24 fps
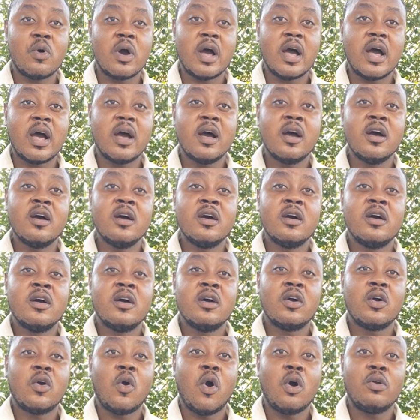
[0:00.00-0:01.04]
are
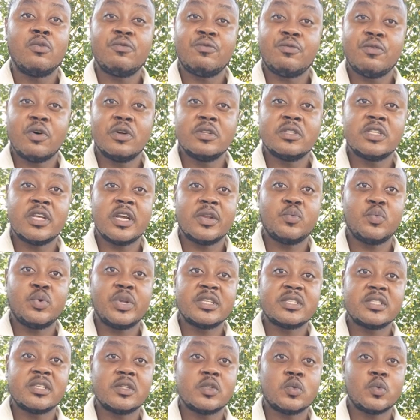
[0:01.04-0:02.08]
confronted with a
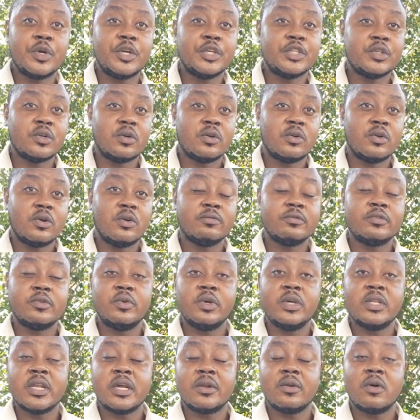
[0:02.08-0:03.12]
situation of
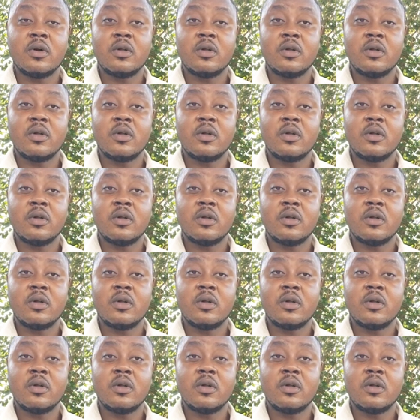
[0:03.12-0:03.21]
doing an